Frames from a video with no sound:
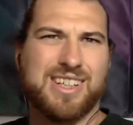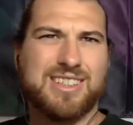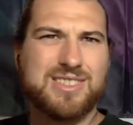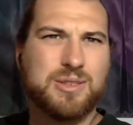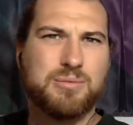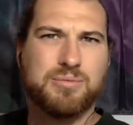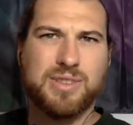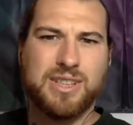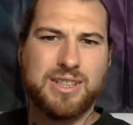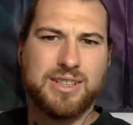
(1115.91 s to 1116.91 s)
I assume
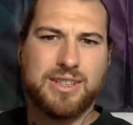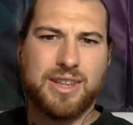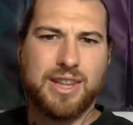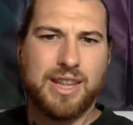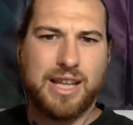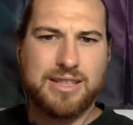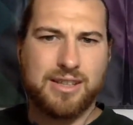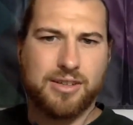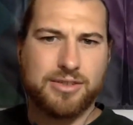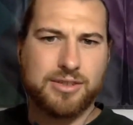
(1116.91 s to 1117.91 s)
that's
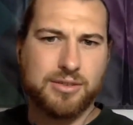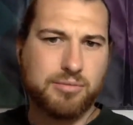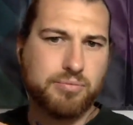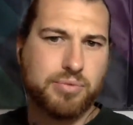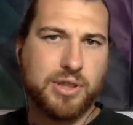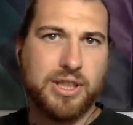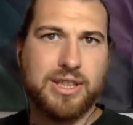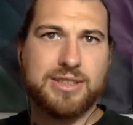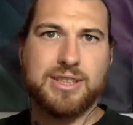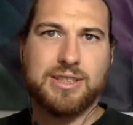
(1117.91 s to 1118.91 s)
also pretty
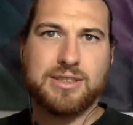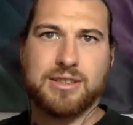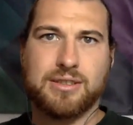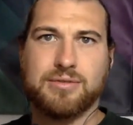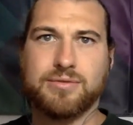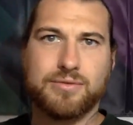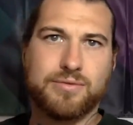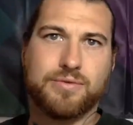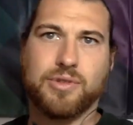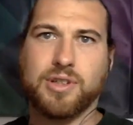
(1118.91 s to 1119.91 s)
easy to
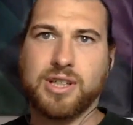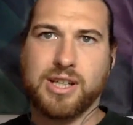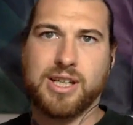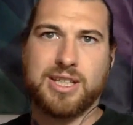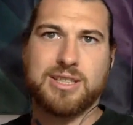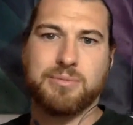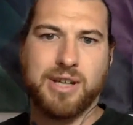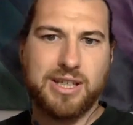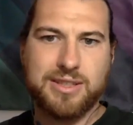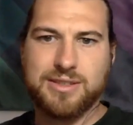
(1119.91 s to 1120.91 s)
fork and
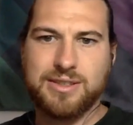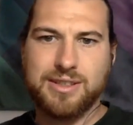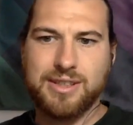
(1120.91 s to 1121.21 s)
customize.